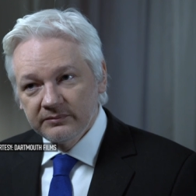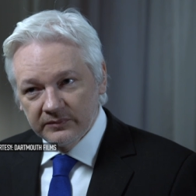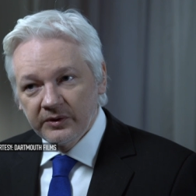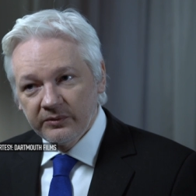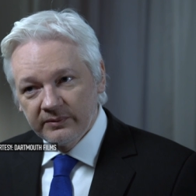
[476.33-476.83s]

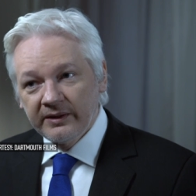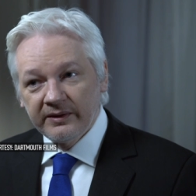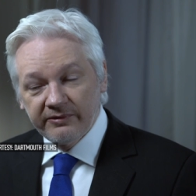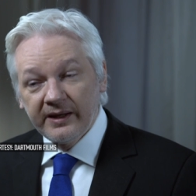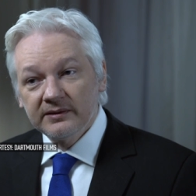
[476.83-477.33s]
You know, they
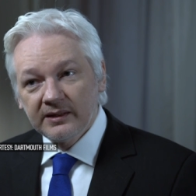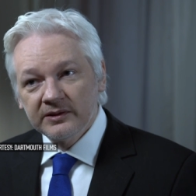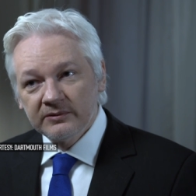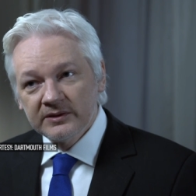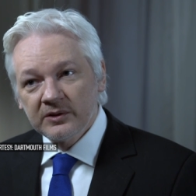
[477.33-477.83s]
faint
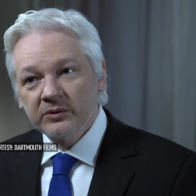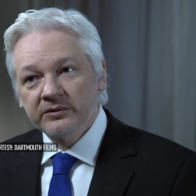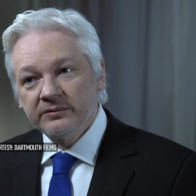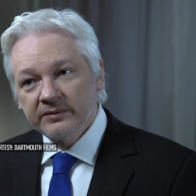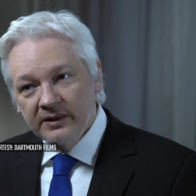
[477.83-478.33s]
as a result
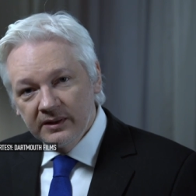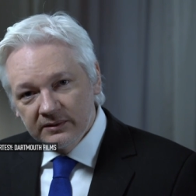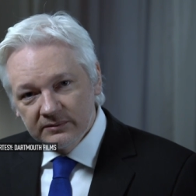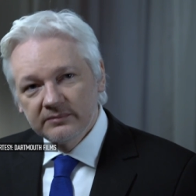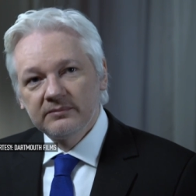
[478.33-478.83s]
of
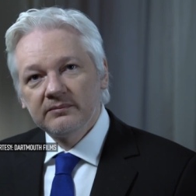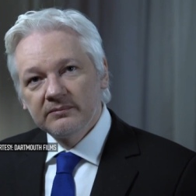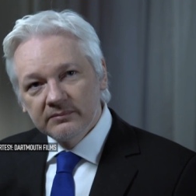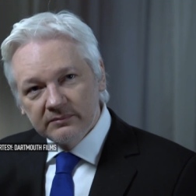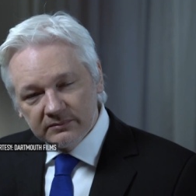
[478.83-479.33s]

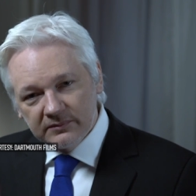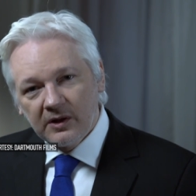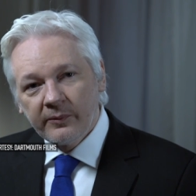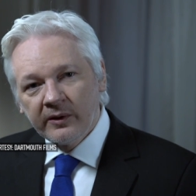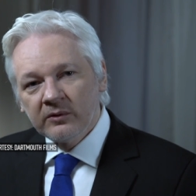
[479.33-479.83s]

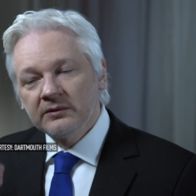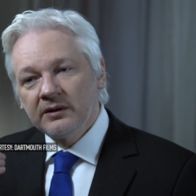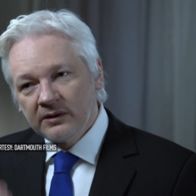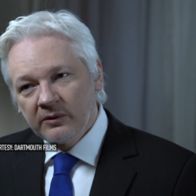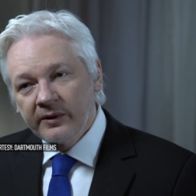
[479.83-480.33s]
going
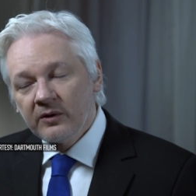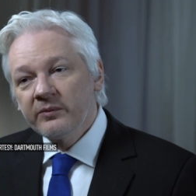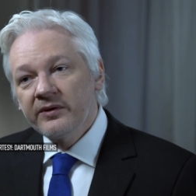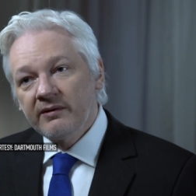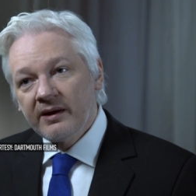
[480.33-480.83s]
on with their